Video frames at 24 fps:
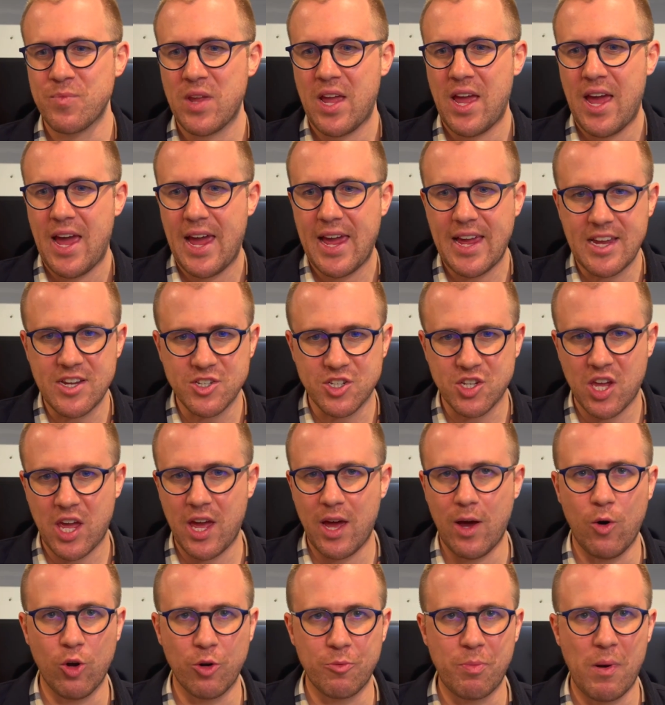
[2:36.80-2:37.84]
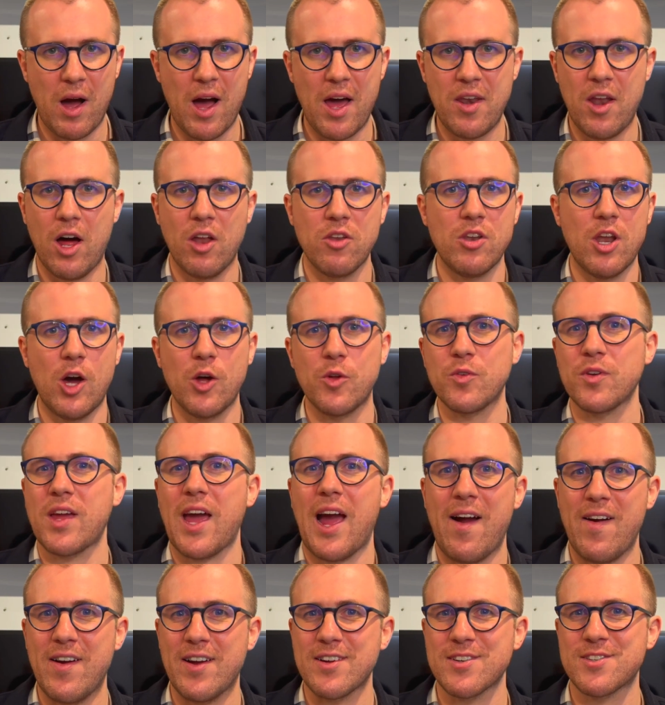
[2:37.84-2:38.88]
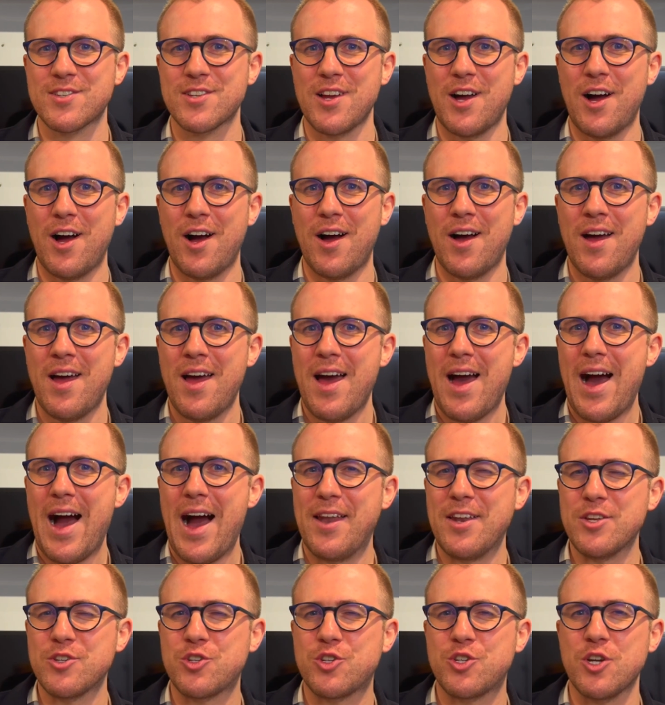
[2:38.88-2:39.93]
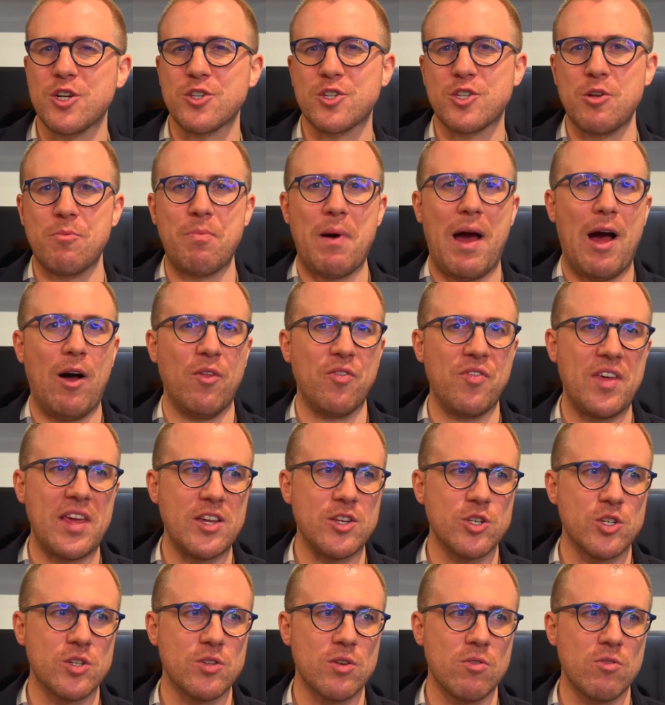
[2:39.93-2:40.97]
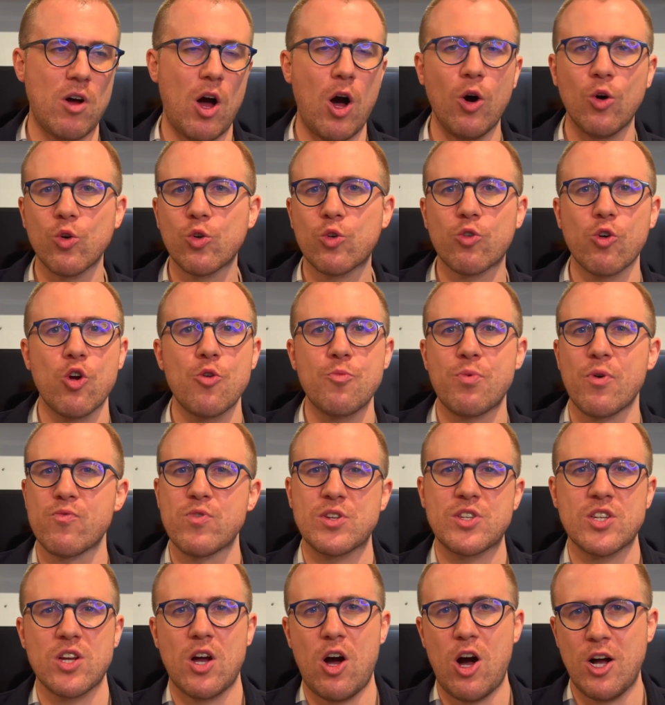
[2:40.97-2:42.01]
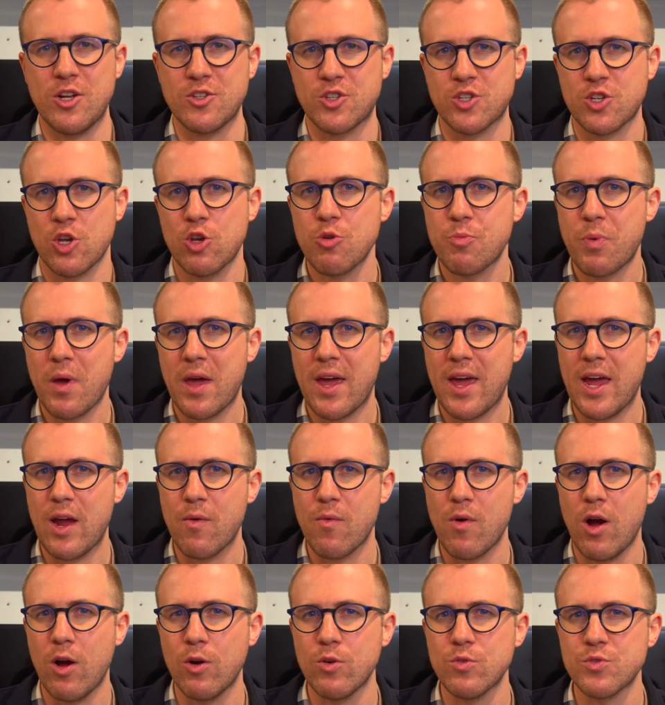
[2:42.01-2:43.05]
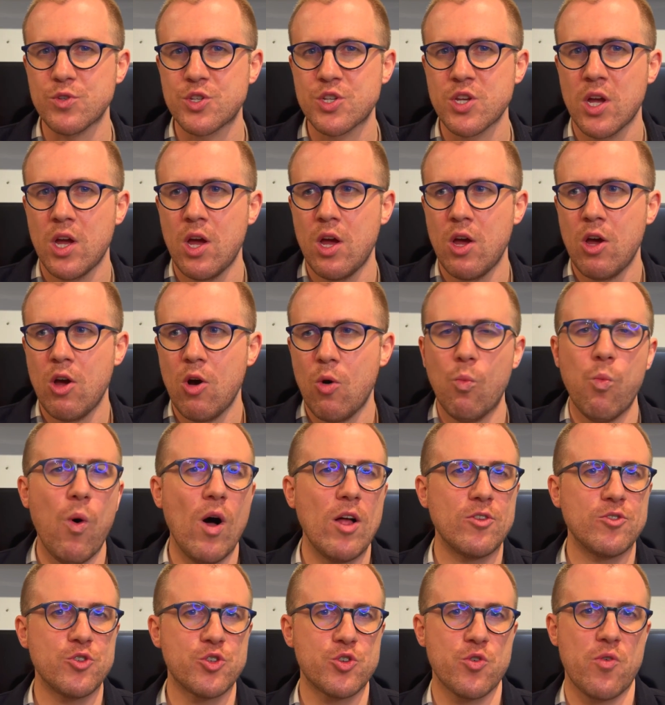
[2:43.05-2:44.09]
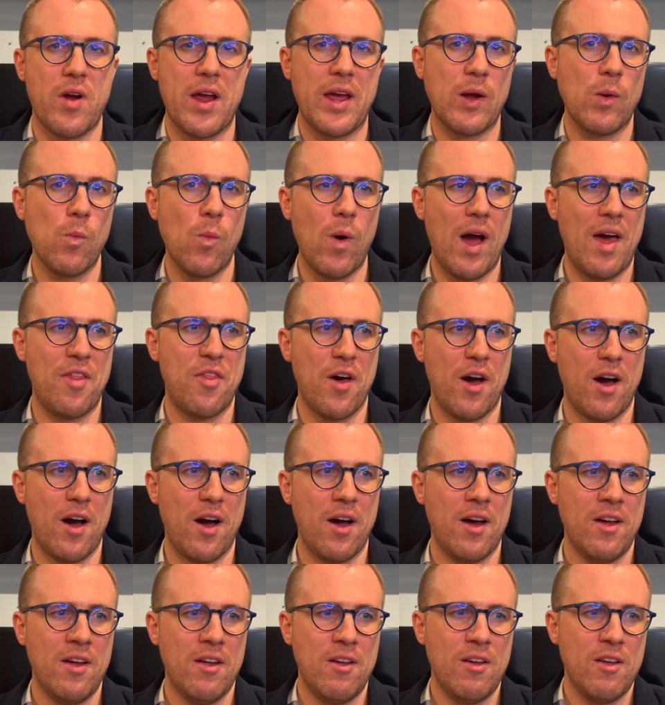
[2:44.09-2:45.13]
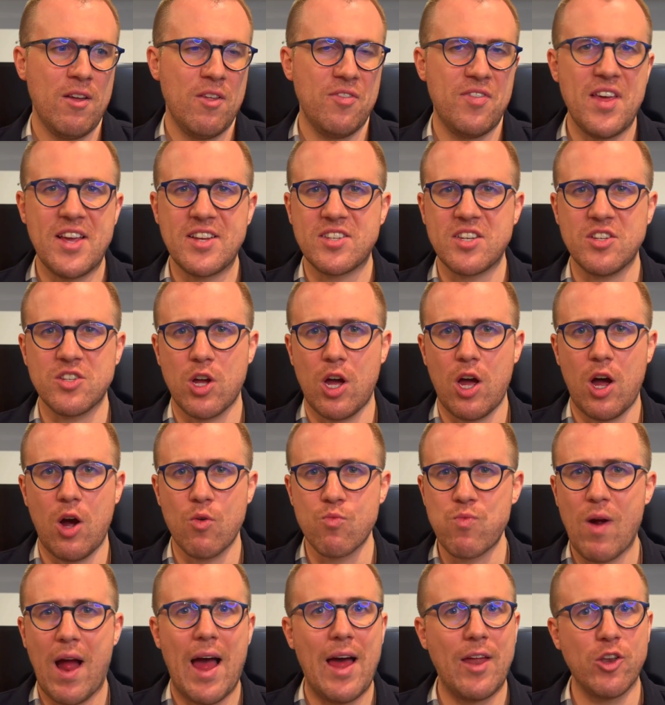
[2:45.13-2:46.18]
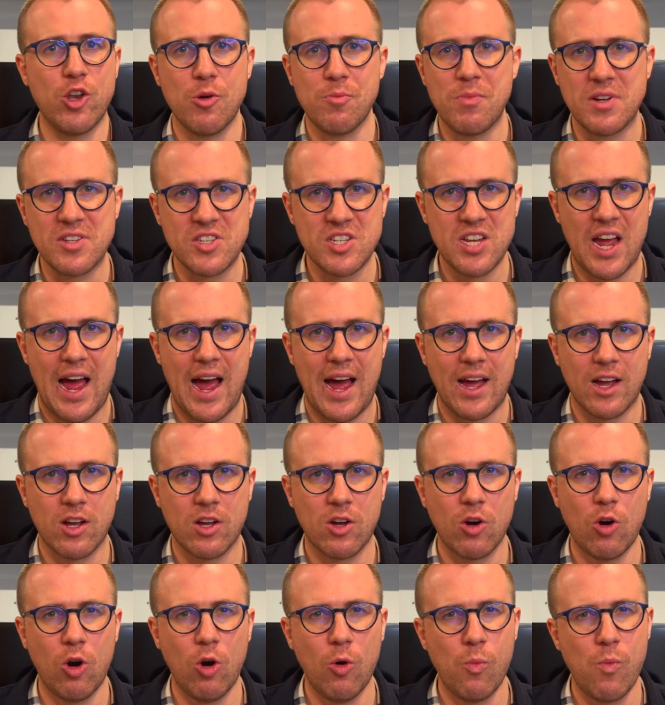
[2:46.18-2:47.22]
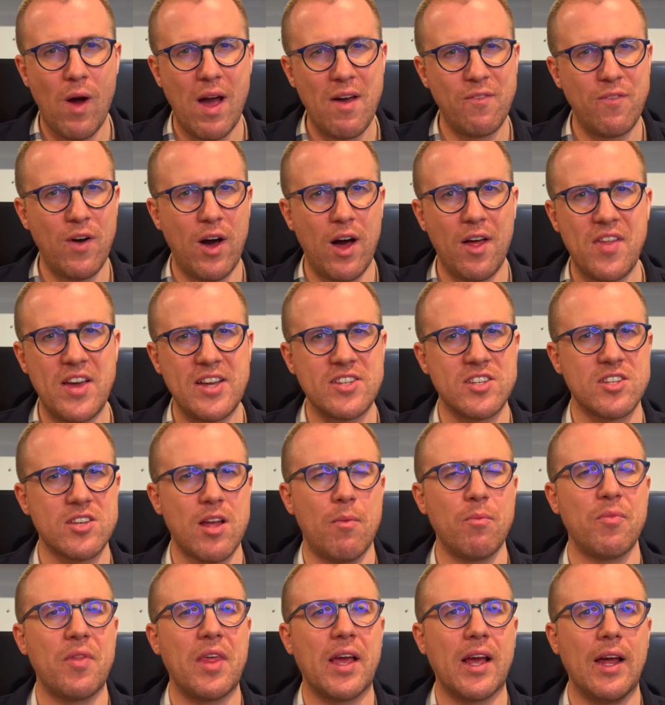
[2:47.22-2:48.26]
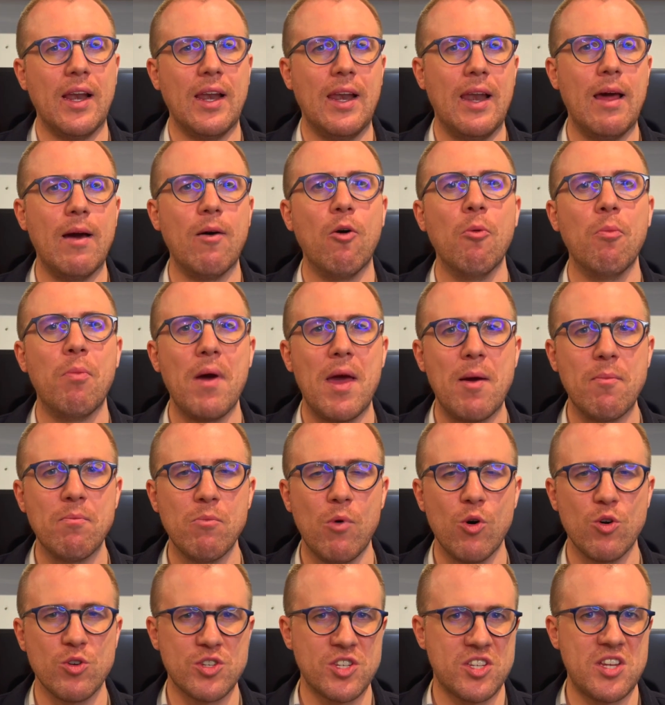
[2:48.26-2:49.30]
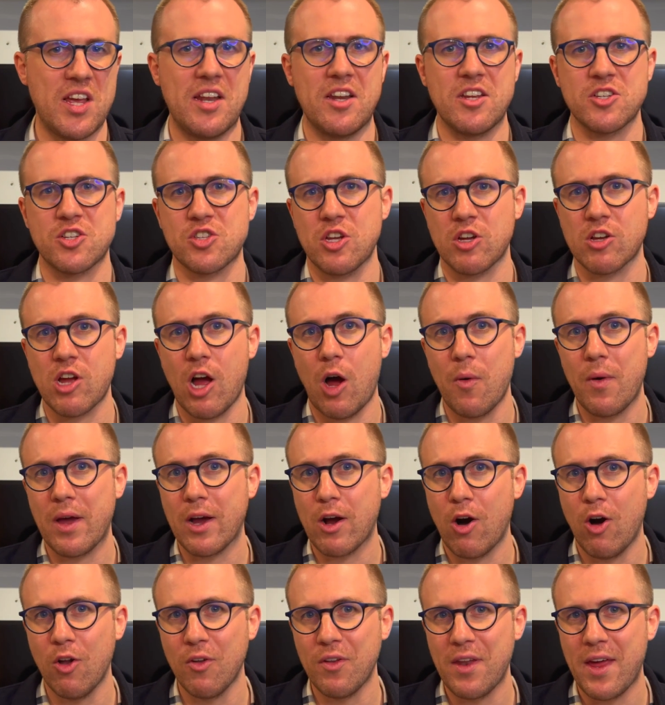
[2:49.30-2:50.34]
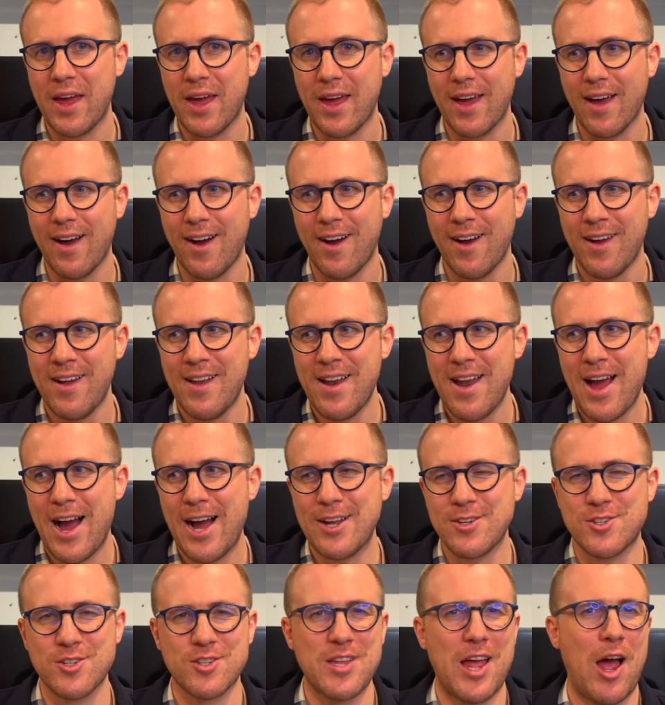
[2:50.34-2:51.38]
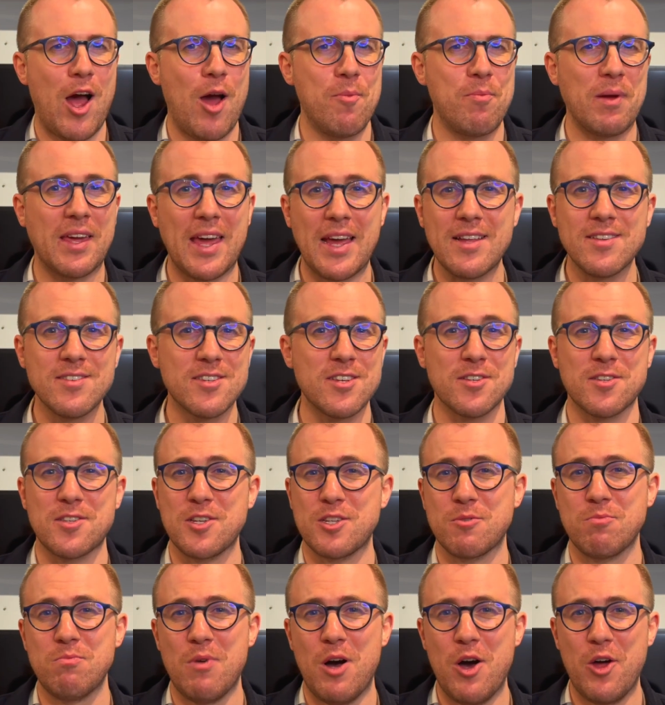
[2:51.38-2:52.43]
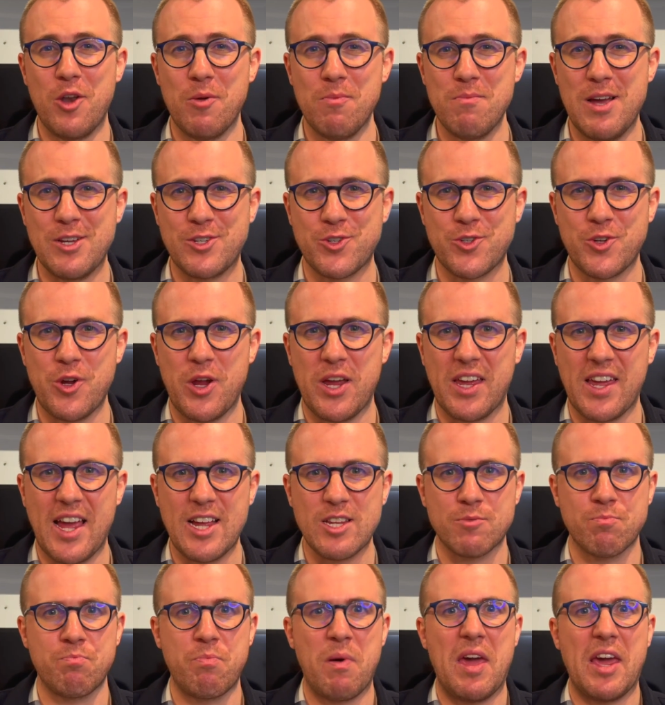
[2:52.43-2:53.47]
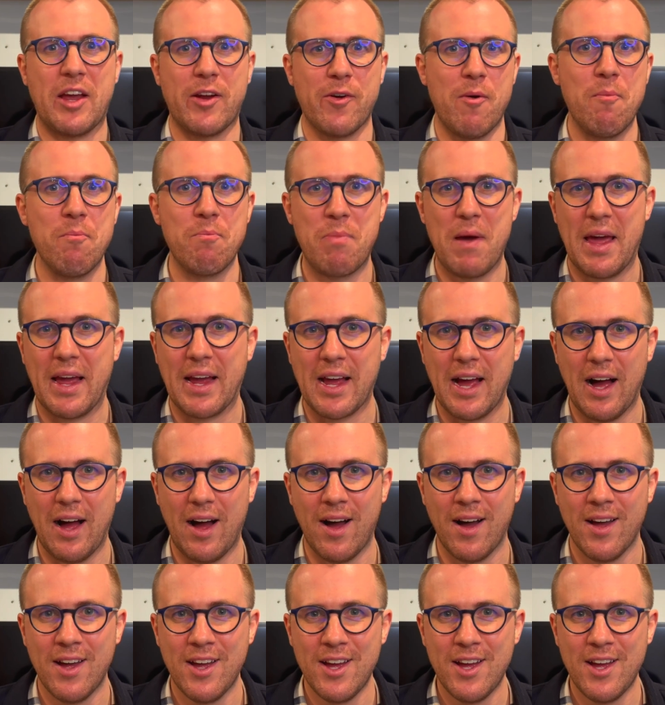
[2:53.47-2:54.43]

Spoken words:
he's killed by an unknown character, and it's just about these old group of retired superheroes wondering whether this is a random attack or whether there's something a little bit more sinister going on here. And just how it begins as this murder mystery, it gets bigger and bigger